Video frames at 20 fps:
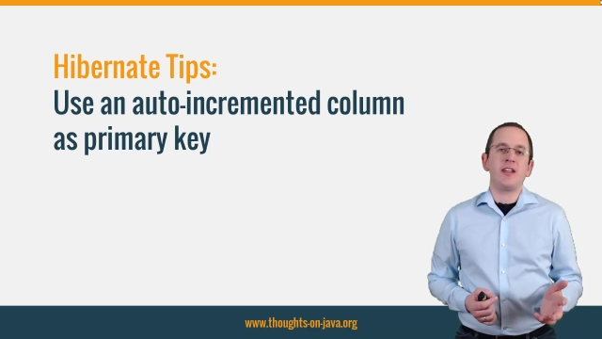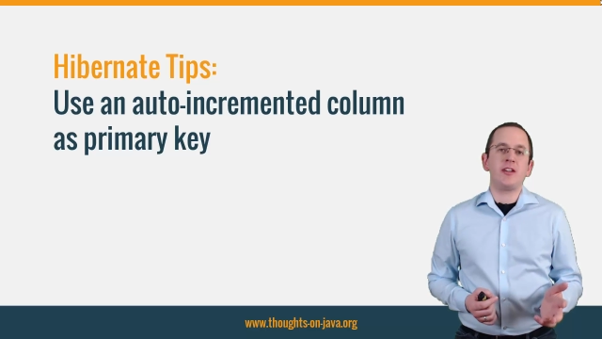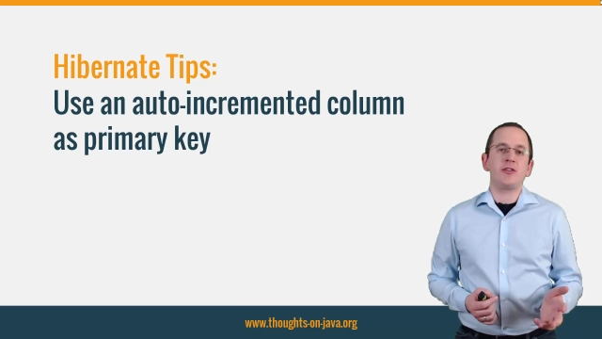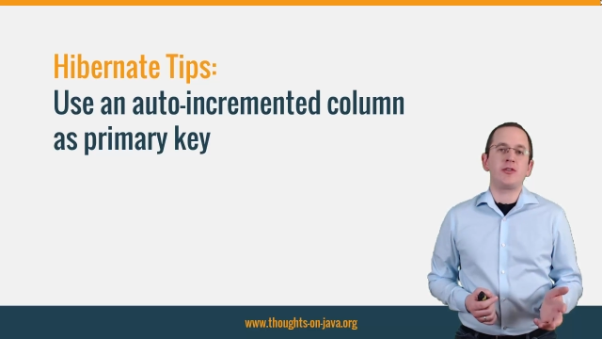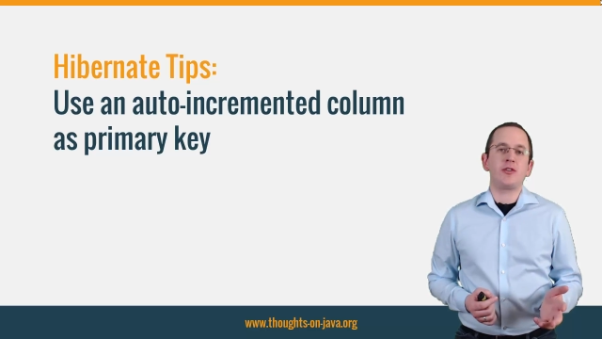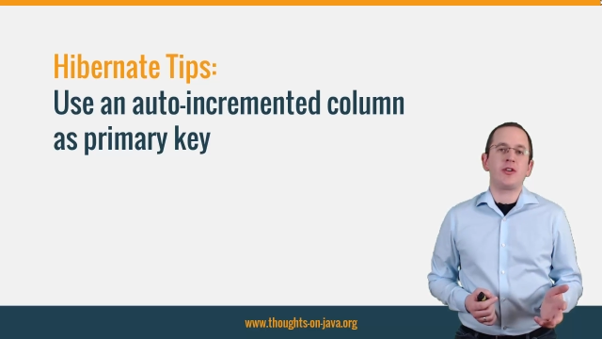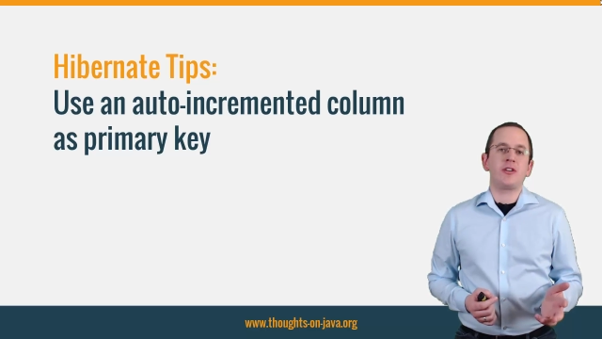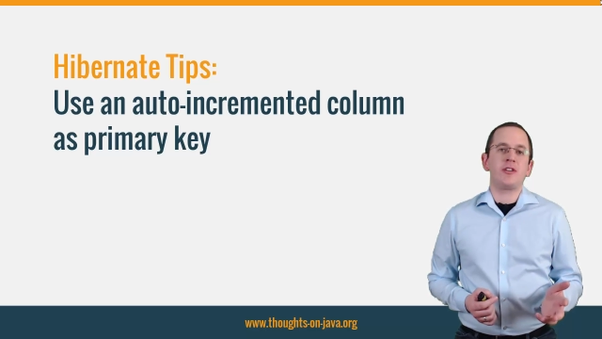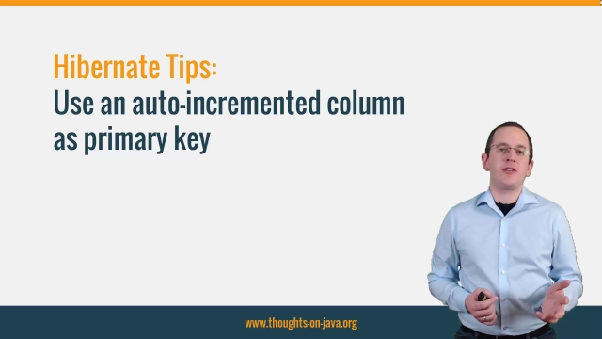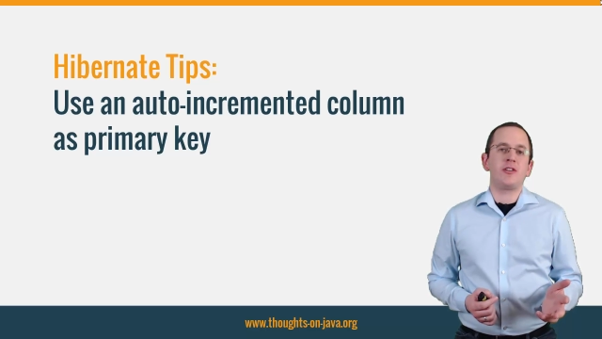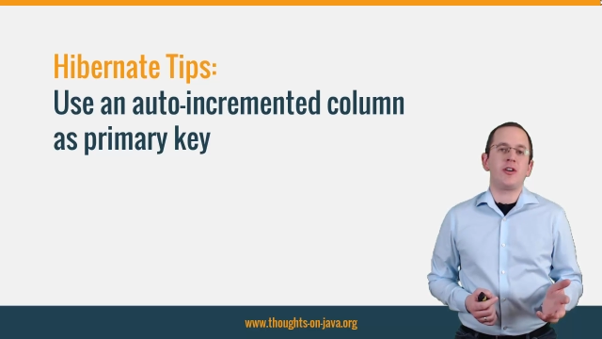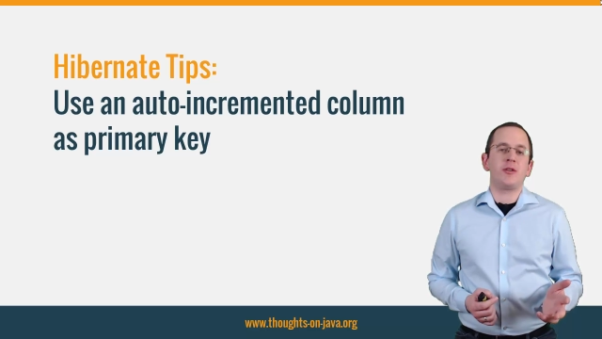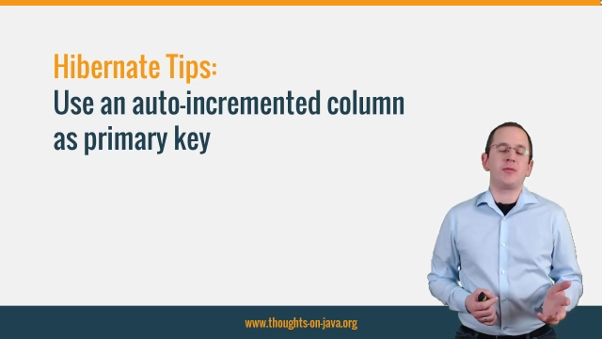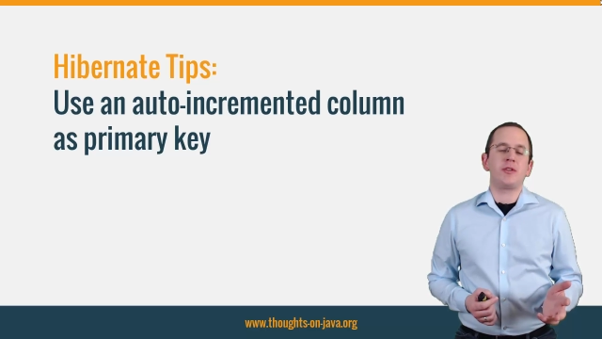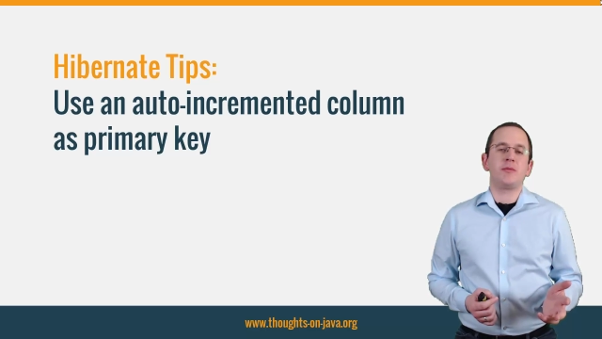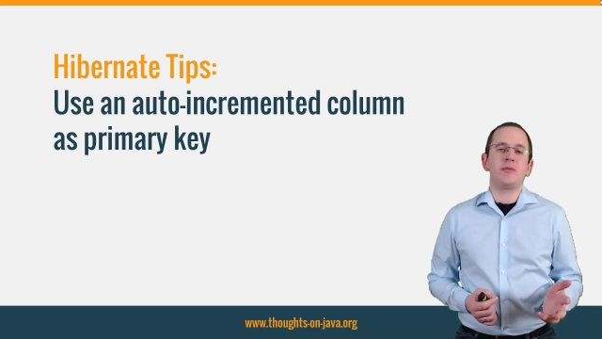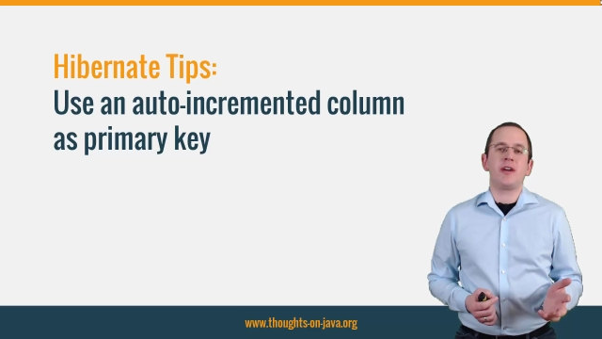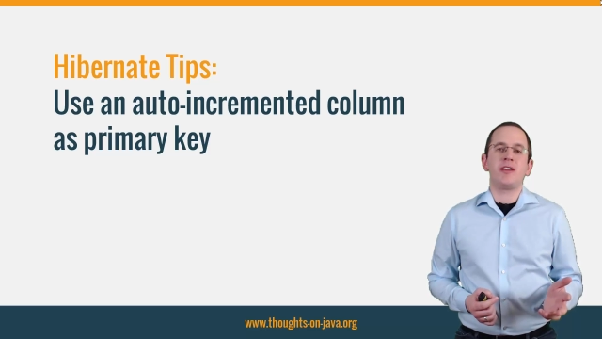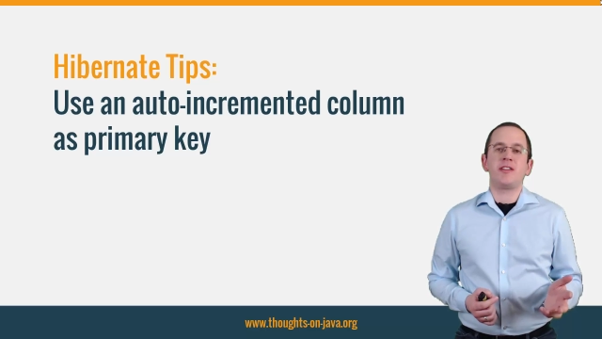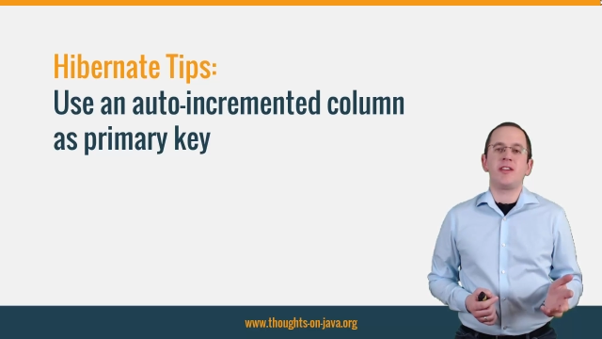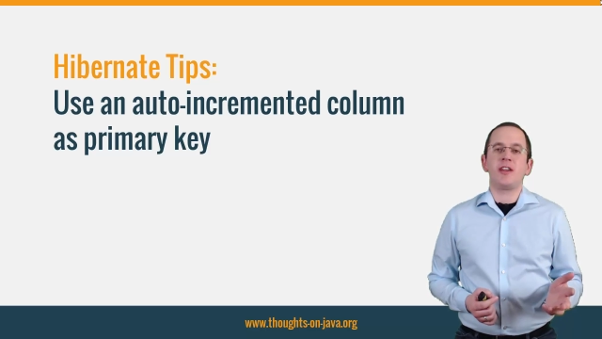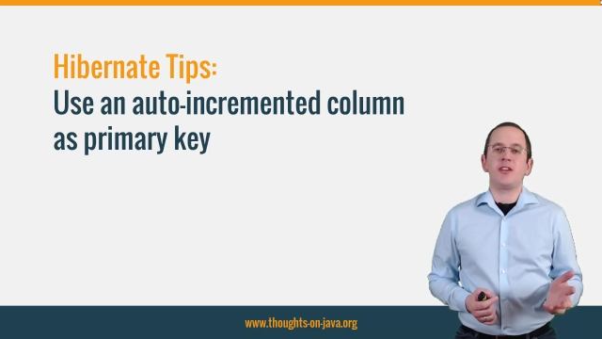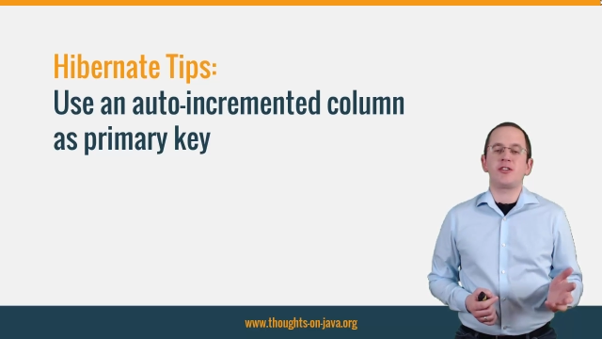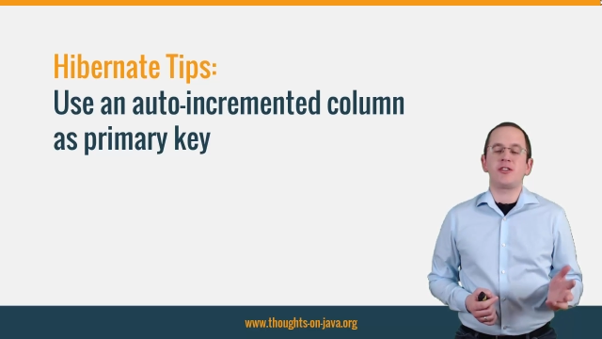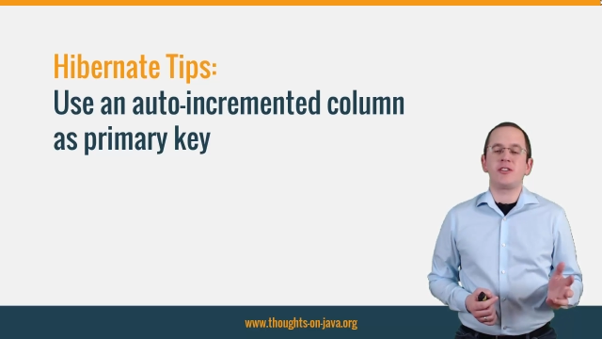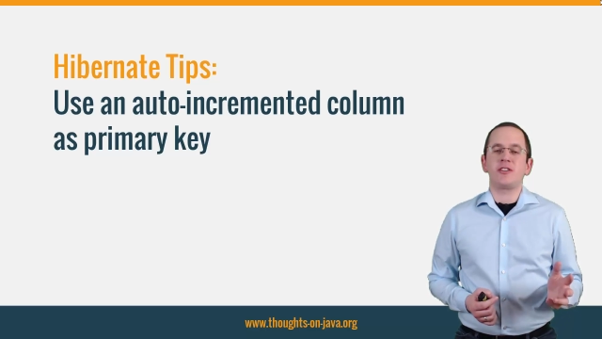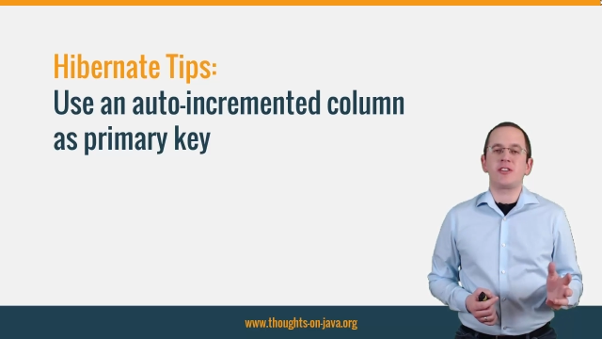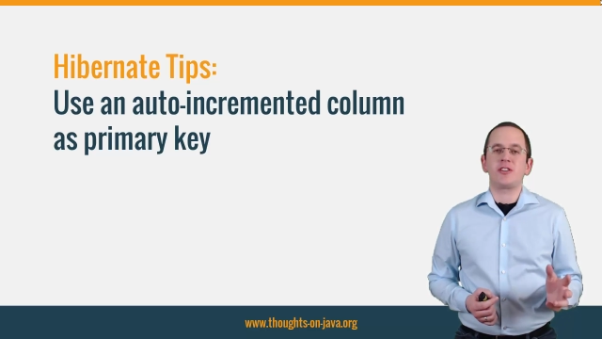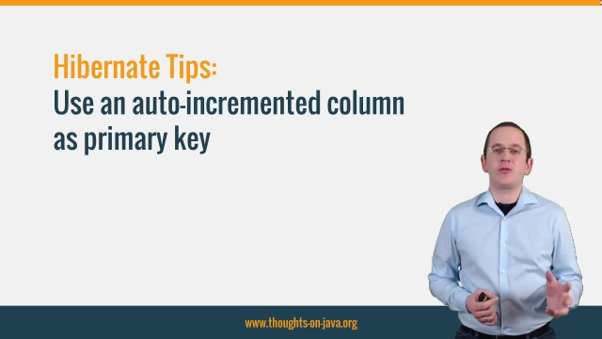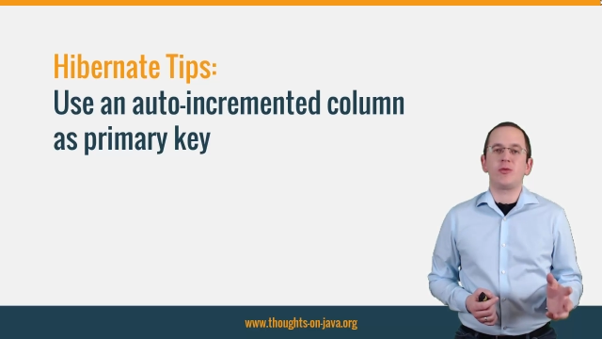internal
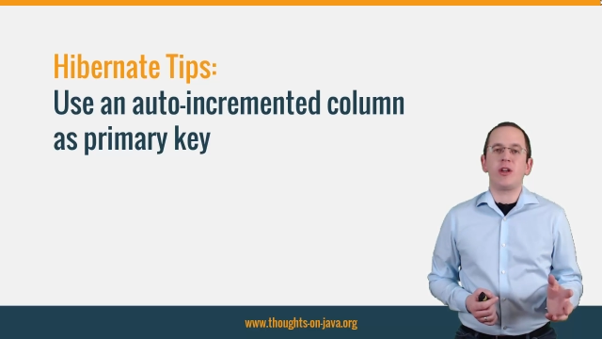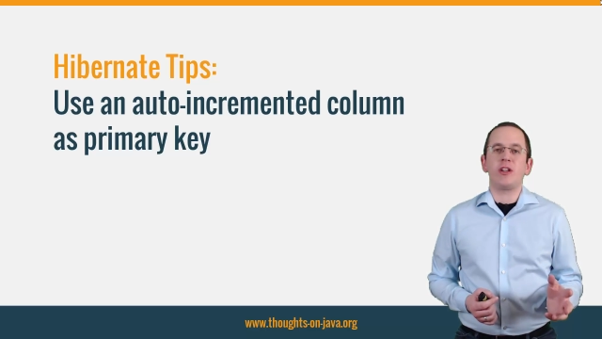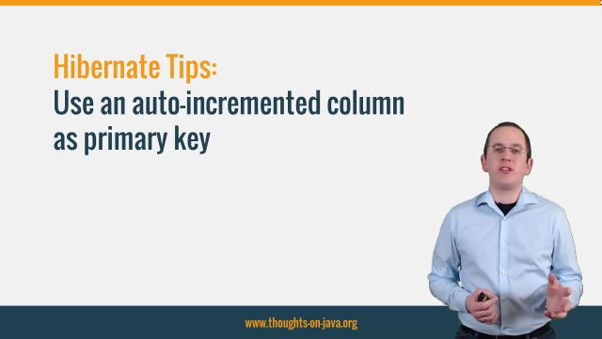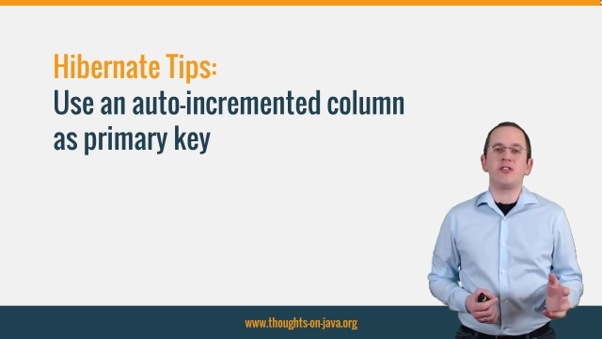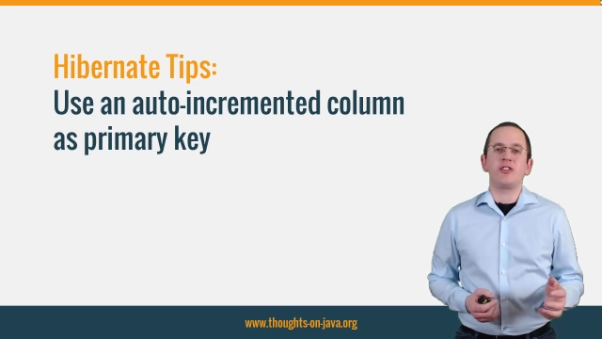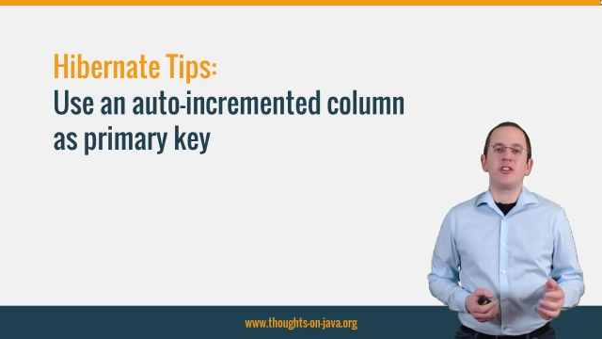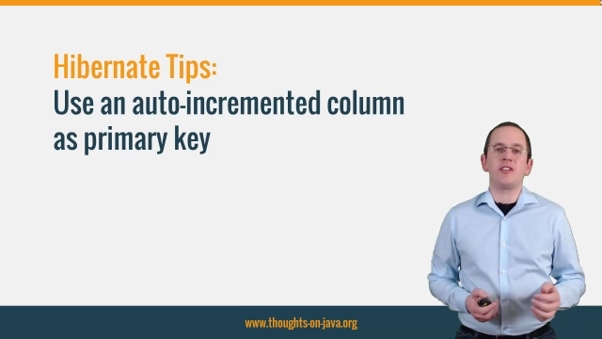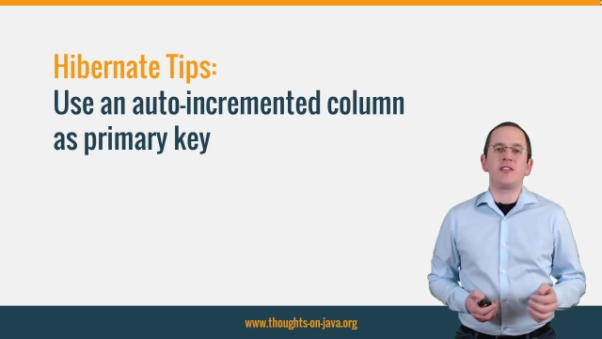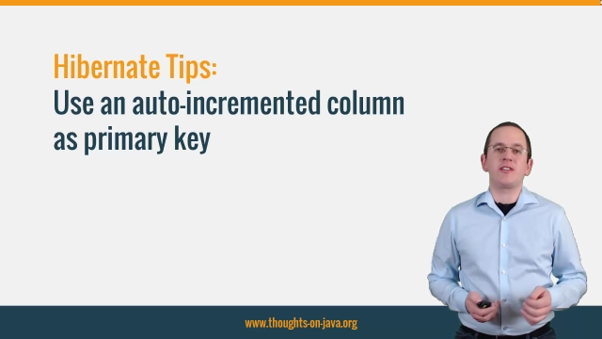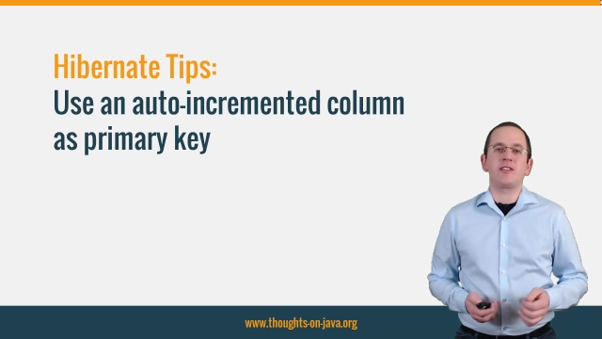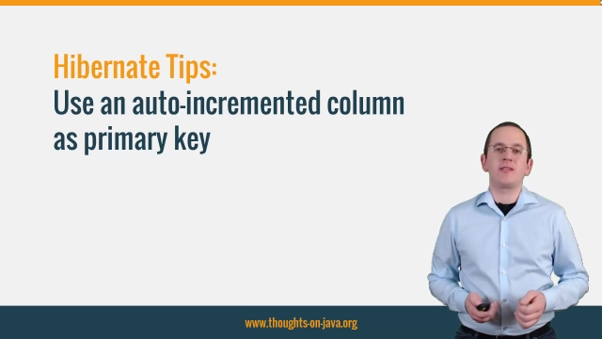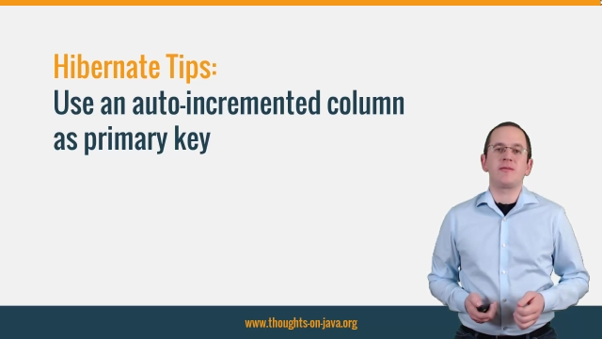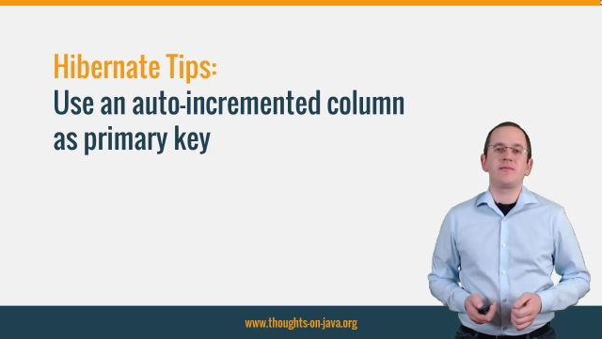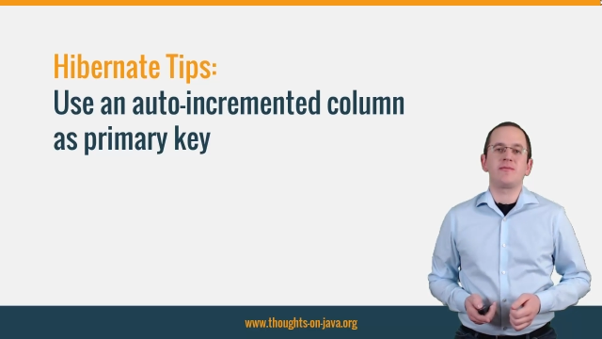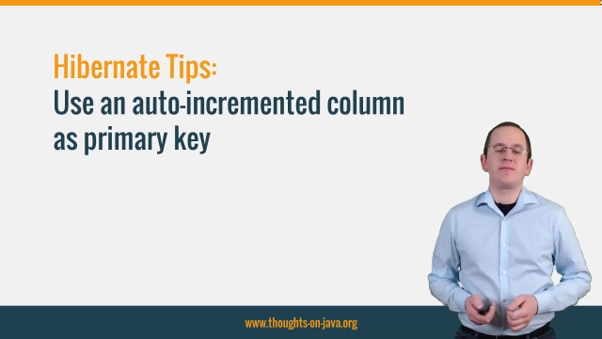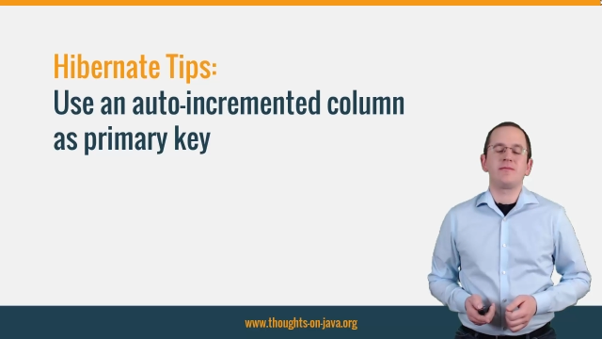optimization strategies.